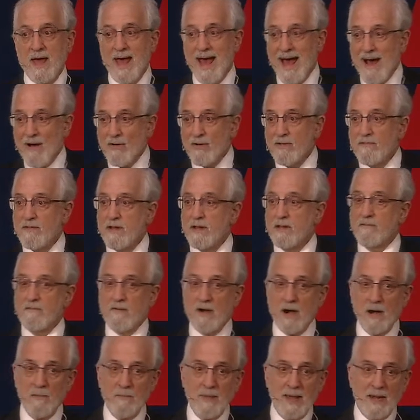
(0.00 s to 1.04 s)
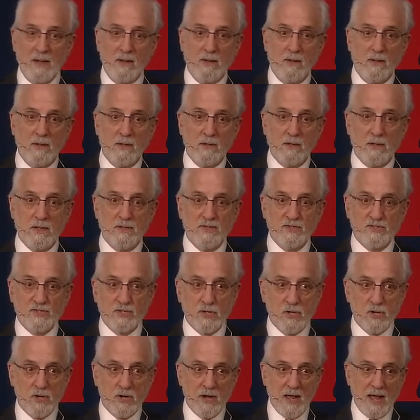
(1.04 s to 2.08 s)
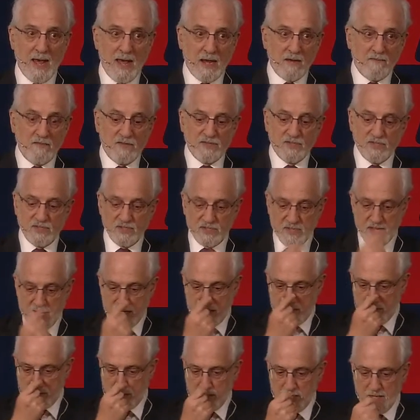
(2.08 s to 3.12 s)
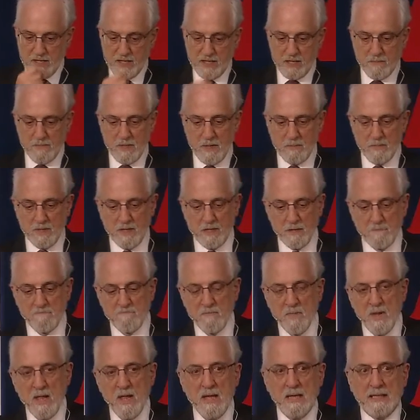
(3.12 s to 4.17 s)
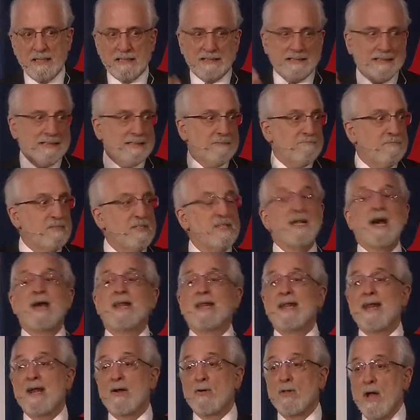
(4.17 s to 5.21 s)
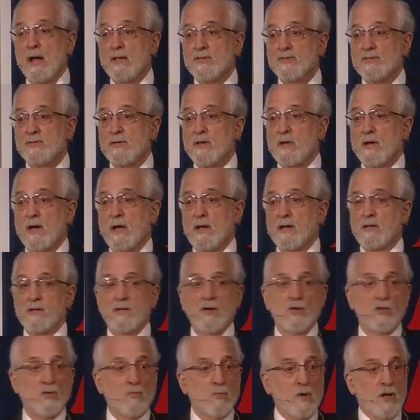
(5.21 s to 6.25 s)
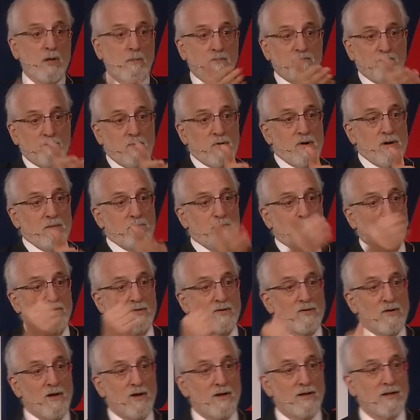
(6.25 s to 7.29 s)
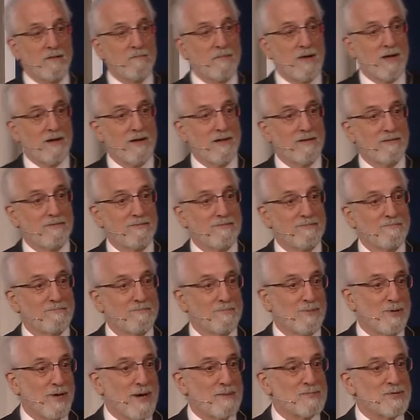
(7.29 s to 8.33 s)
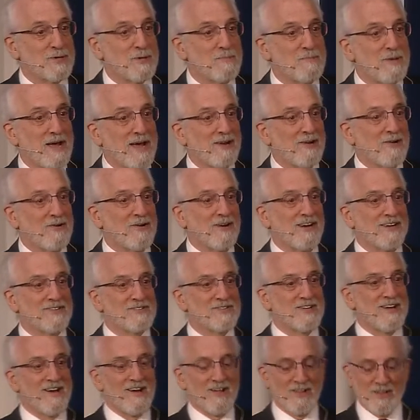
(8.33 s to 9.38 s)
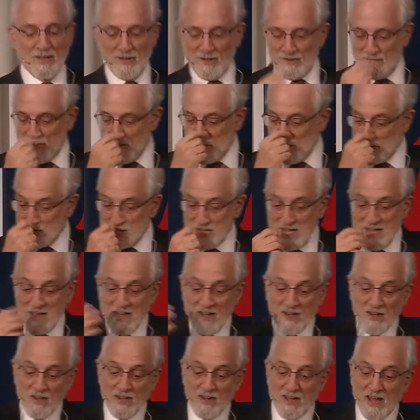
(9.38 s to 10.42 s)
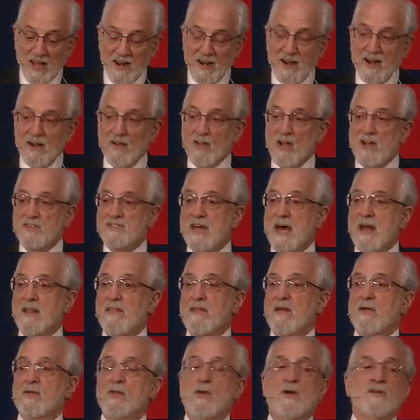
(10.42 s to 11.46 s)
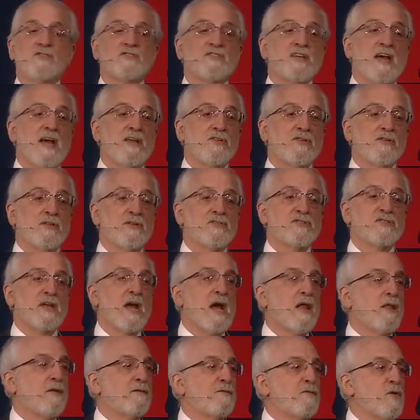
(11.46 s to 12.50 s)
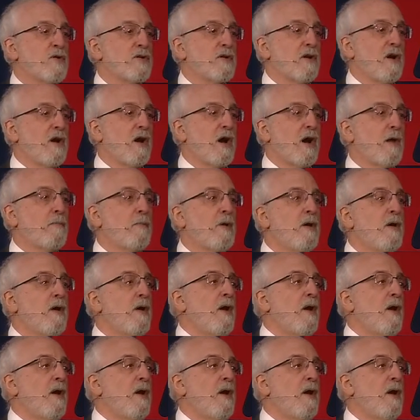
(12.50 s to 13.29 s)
out of an environmental concern, out of a sustainability commitment. United Airlines, you know them well, pardon me for talking about a perhaps competitor or I guess colleague of yours. United Airlines out of their Los Angeles, California hub